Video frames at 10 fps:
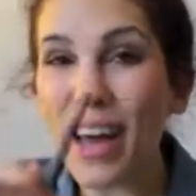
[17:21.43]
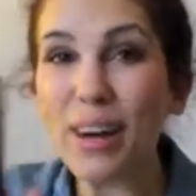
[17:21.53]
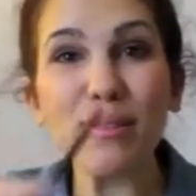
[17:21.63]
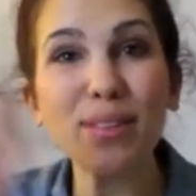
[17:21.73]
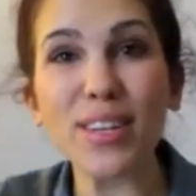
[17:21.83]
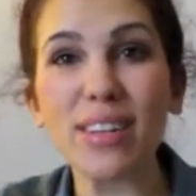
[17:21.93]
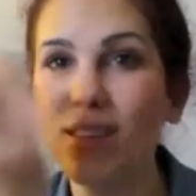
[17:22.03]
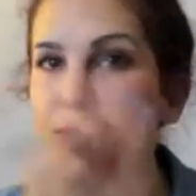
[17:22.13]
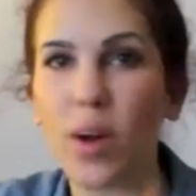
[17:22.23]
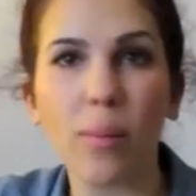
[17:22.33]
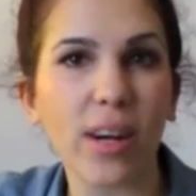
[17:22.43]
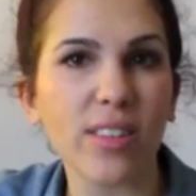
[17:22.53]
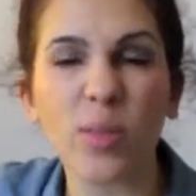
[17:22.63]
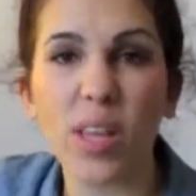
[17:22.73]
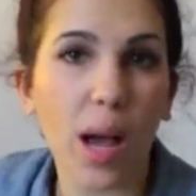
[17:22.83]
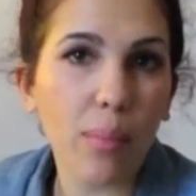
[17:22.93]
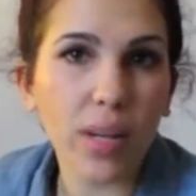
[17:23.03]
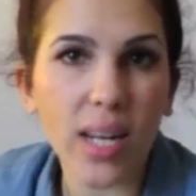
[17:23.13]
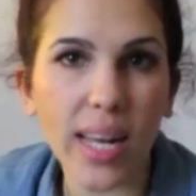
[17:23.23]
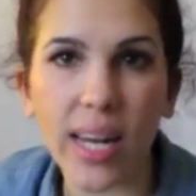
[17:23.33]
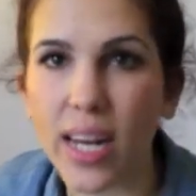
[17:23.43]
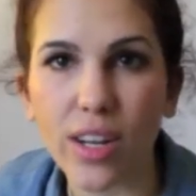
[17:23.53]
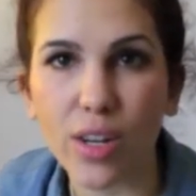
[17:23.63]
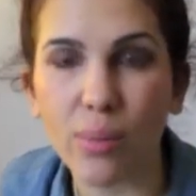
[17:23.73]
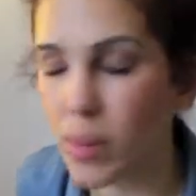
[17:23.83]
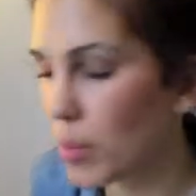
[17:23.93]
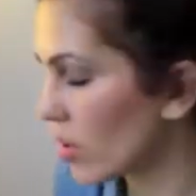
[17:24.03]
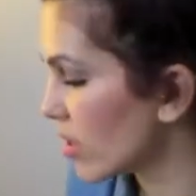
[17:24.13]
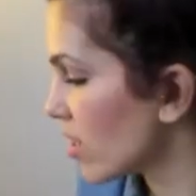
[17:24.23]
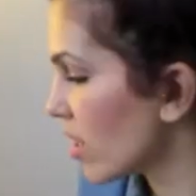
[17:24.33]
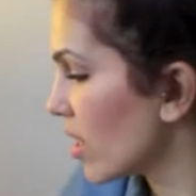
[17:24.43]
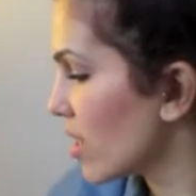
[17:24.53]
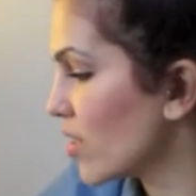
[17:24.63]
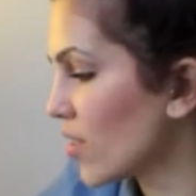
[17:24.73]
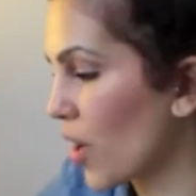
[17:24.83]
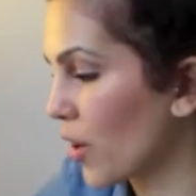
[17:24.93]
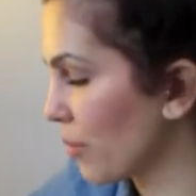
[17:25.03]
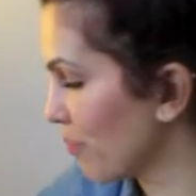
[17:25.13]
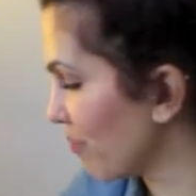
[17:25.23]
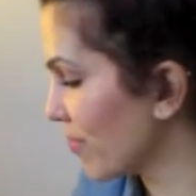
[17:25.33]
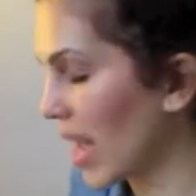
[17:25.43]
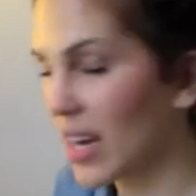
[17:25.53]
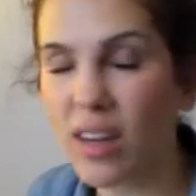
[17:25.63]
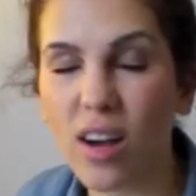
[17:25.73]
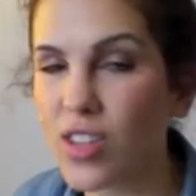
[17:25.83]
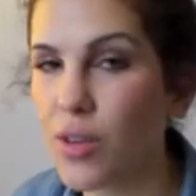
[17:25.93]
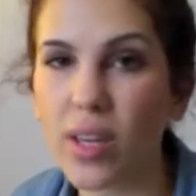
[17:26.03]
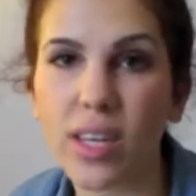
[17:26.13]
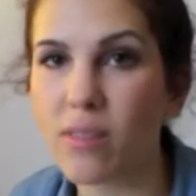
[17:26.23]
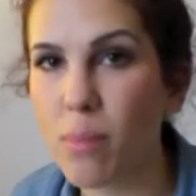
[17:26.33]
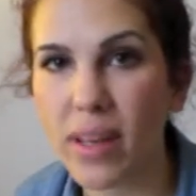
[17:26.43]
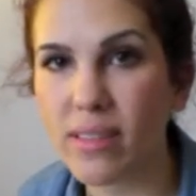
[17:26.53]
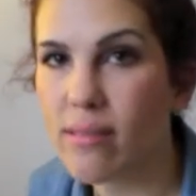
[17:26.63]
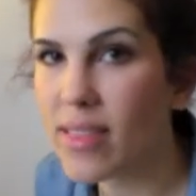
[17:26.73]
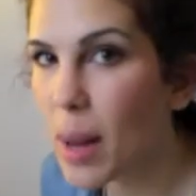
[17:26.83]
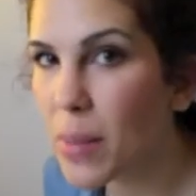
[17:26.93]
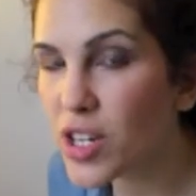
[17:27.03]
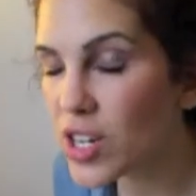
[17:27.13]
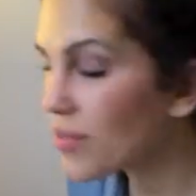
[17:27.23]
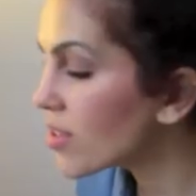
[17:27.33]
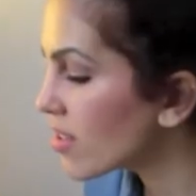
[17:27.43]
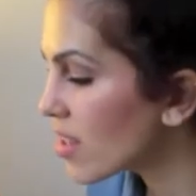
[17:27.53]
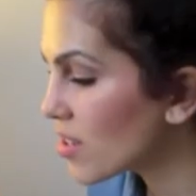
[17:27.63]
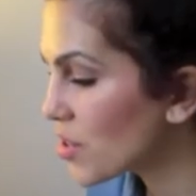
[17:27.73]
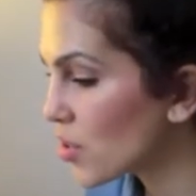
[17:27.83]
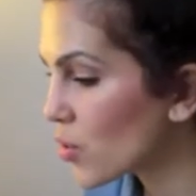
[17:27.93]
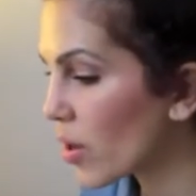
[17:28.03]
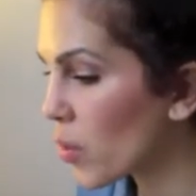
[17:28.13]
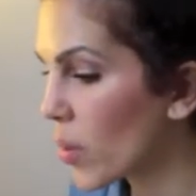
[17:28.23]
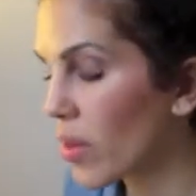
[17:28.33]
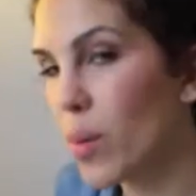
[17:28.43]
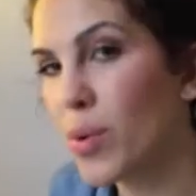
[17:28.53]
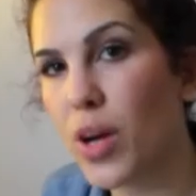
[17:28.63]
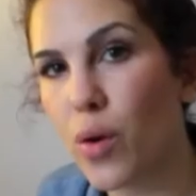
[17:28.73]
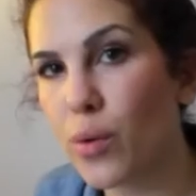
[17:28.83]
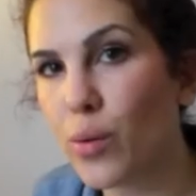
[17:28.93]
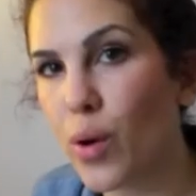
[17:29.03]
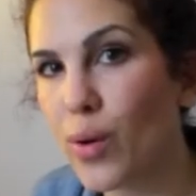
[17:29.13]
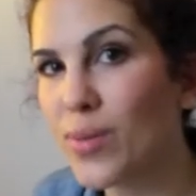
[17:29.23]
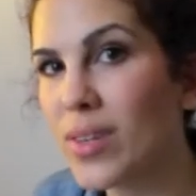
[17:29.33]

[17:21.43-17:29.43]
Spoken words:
And I was going to define my eyes with that, but clearly I couldn't be bothered. So, and I don't think it's made that much difference to this tutorial, whether I put it on or not.